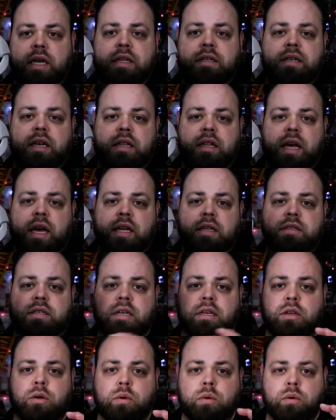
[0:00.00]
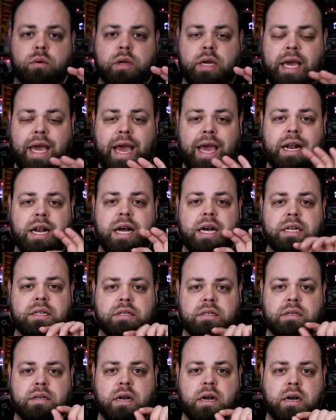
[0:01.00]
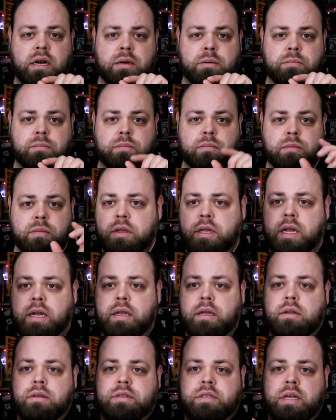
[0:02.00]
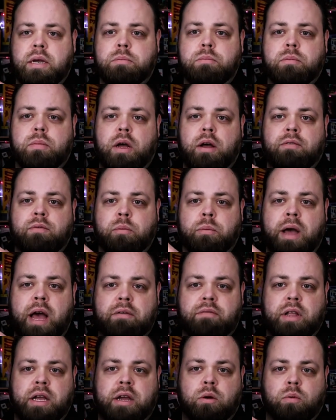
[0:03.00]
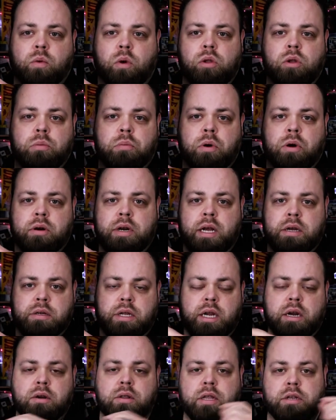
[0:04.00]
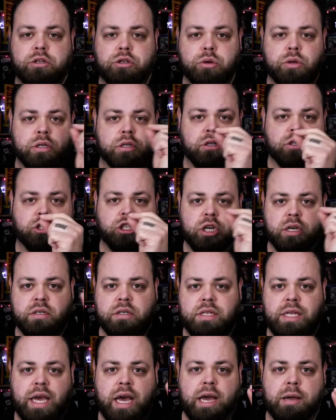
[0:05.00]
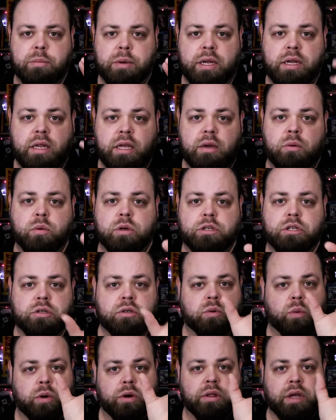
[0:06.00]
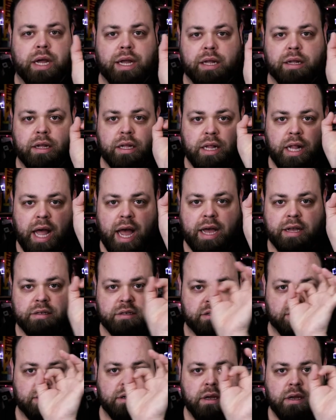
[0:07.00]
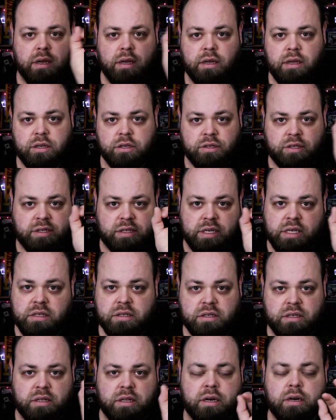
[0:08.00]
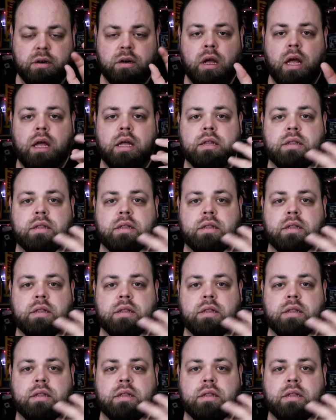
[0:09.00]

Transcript: Inside the headset, you cannot, um, they some of them have like a roller bar down here that you can adjust the IPD, which is where the glass sits in there.